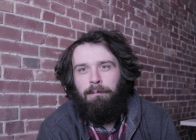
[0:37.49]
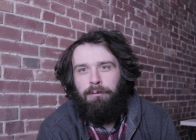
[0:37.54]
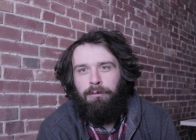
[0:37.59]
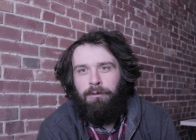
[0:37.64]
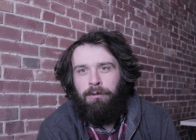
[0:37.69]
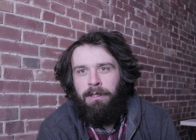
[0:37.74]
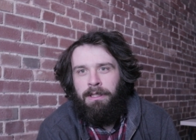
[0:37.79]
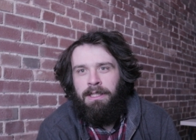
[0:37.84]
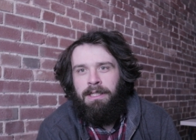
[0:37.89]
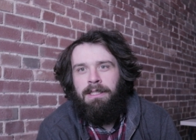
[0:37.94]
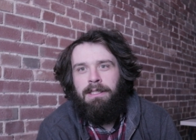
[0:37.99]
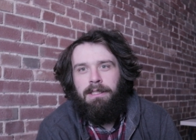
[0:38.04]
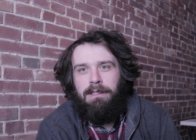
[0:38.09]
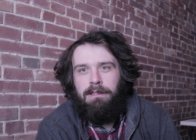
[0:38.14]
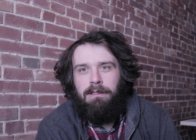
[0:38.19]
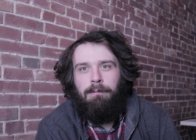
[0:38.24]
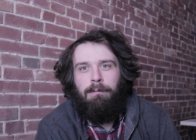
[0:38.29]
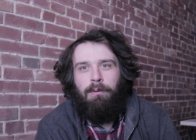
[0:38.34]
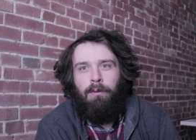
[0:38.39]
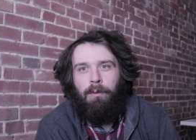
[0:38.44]
pretty
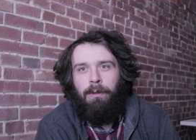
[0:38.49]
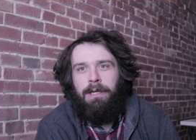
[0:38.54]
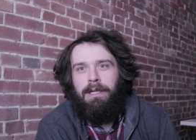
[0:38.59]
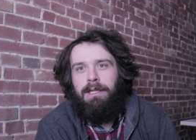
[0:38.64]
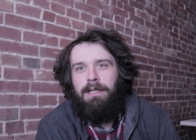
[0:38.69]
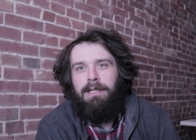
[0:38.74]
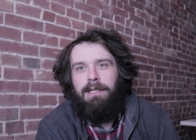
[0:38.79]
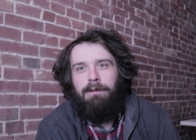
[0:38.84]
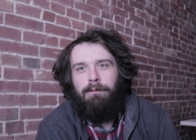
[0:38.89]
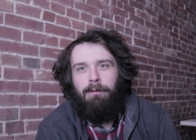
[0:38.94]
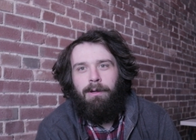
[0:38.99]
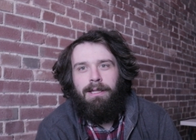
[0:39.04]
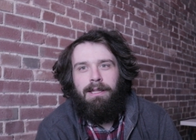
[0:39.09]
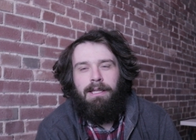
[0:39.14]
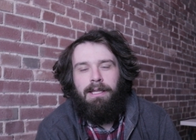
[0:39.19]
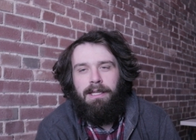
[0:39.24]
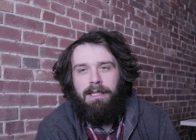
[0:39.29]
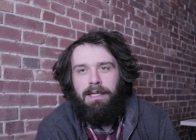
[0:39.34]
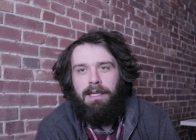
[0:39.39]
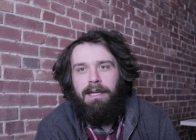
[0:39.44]
disappointed in what
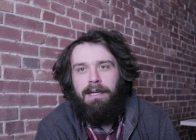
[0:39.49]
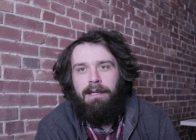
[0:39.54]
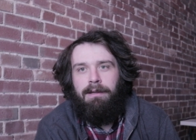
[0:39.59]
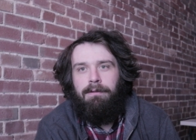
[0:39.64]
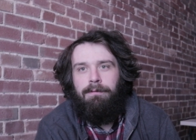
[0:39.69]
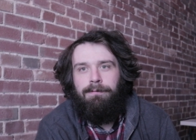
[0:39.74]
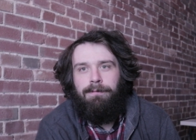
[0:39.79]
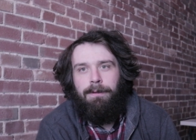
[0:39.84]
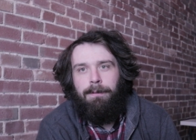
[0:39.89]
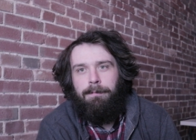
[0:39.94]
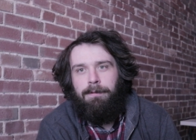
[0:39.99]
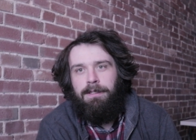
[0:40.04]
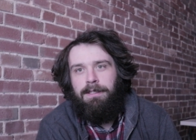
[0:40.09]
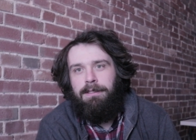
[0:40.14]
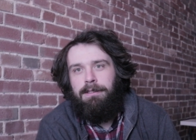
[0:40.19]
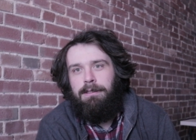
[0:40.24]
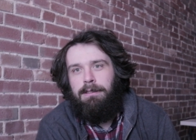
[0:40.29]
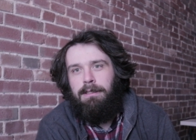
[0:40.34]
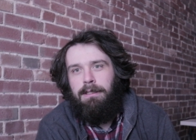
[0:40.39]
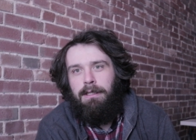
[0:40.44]
they get from
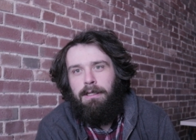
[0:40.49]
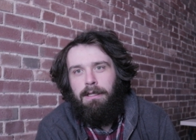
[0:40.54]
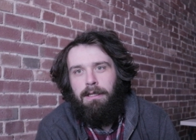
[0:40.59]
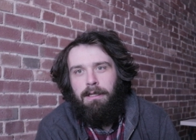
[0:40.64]
this.